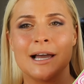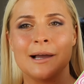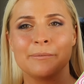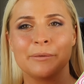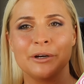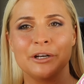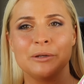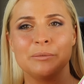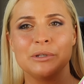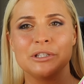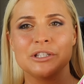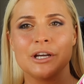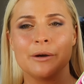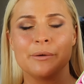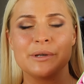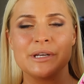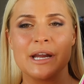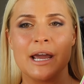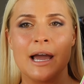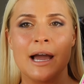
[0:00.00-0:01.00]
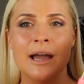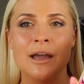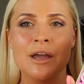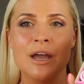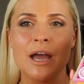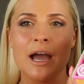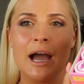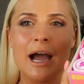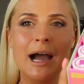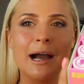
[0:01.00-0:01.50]
I'm going to be showing you
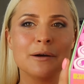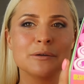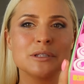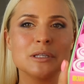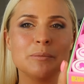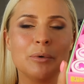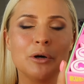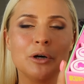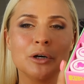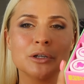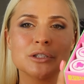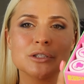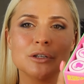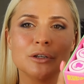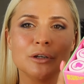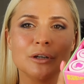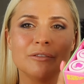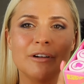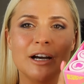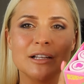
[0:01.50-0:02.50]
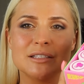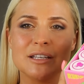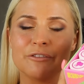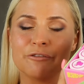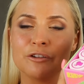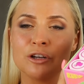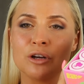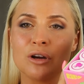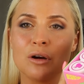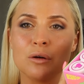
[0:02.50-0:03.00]
how to put all of our
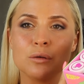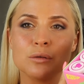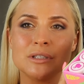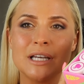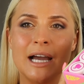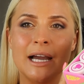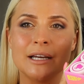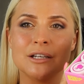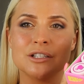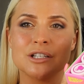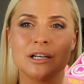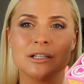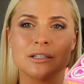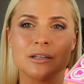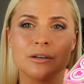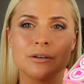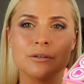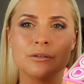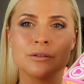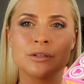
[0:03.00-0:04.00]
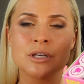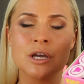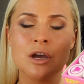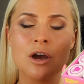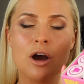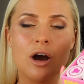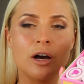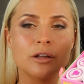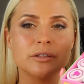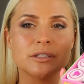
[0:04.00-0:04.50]
different gold eyeshadows
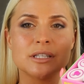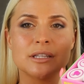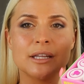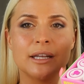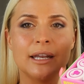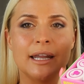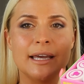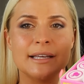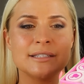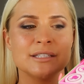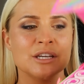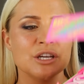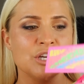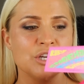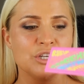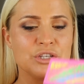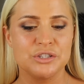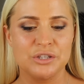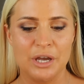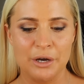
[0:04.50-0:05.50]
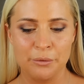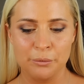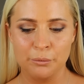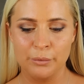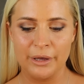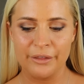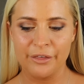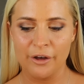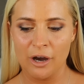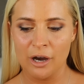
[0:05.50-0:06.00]
onto the lid. So
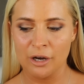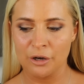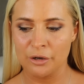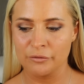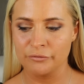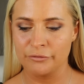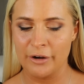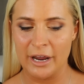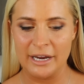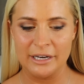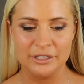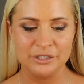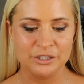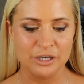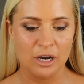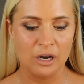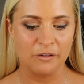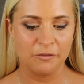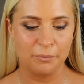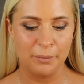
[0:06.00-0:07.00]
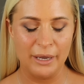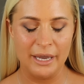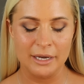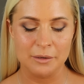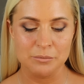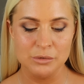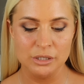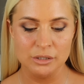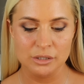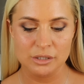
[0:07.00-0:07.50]
with our range of
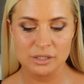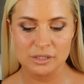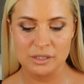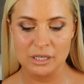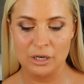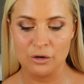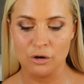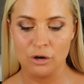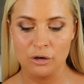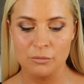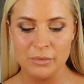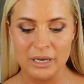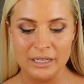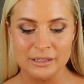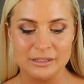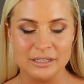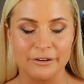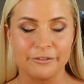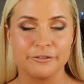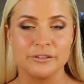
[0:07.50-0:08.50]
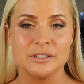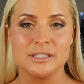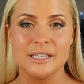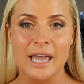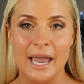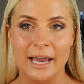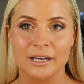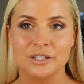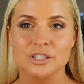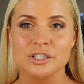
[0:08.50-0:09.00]
pigments, they come in different
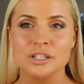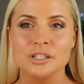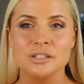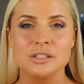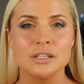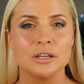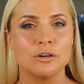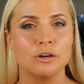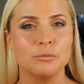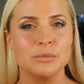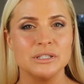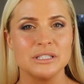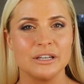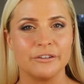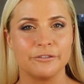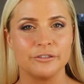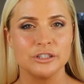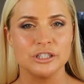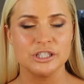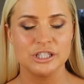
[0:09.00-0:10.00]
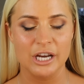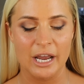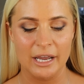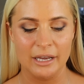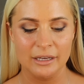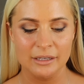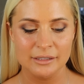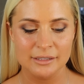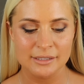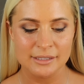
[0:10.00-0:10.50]
textures, they come in different
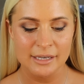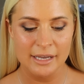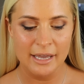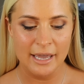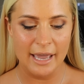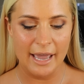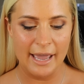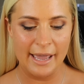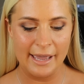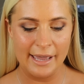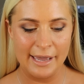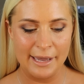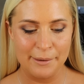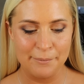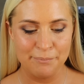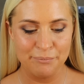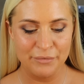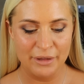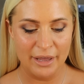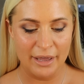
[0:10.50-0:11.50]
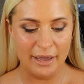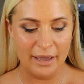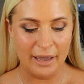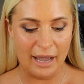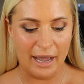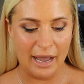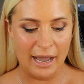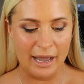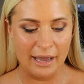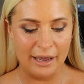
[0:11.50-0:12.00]
shades, and
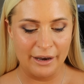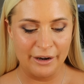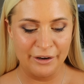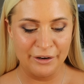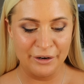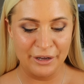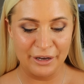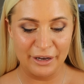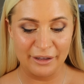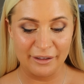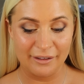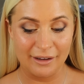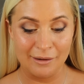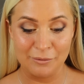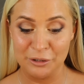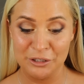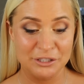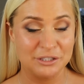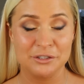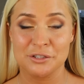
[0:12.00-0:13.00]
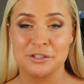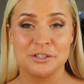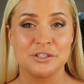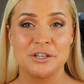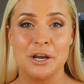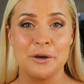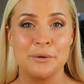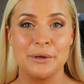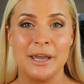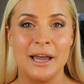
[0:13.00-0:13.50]
I'm going to just
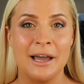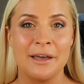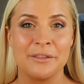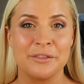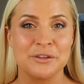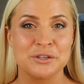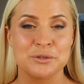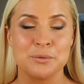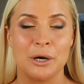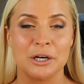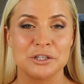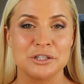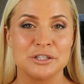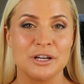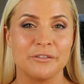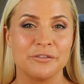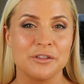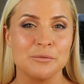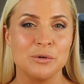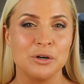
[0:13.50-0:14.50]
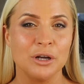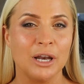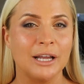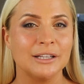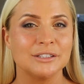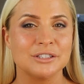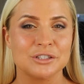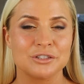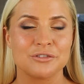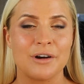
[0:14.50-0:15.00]
show you the swatches of them all
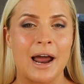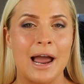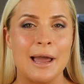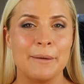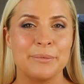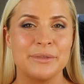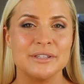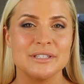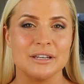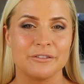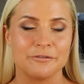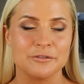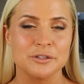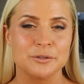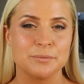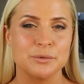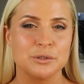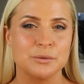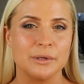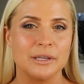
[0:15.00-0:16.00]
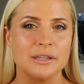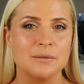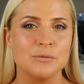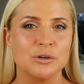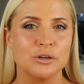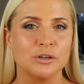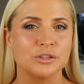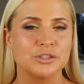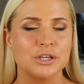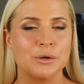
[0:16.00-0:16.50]
and describe the difference between them
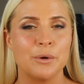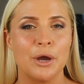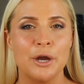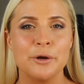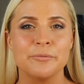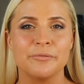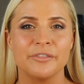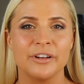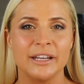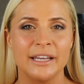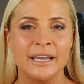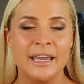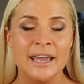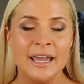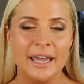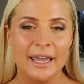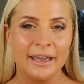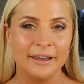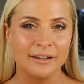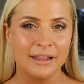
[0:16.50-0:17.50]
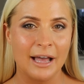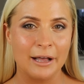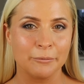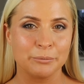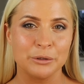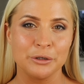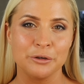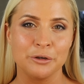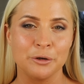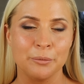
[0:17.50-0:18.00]
all. So hopefully it'll
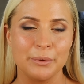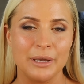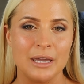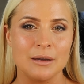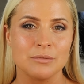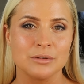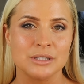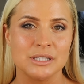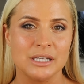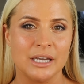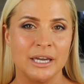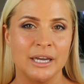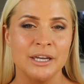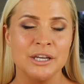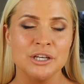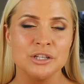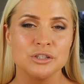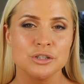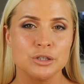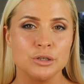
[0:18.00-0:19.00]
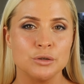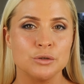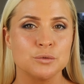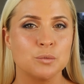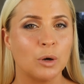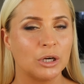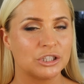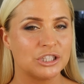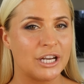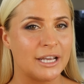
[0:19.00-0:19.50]
help you all be able to choose
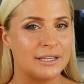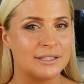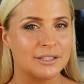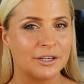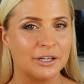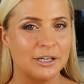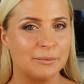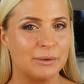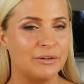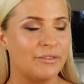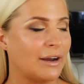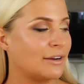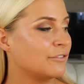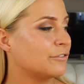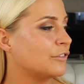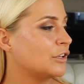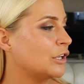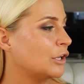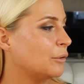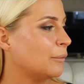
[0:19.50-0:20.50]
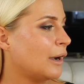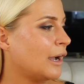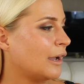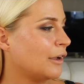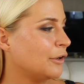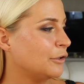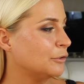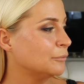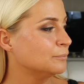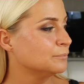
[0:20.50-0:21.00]
what shades are going to be right for you at
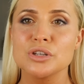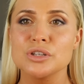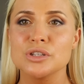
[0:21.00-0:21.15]
home.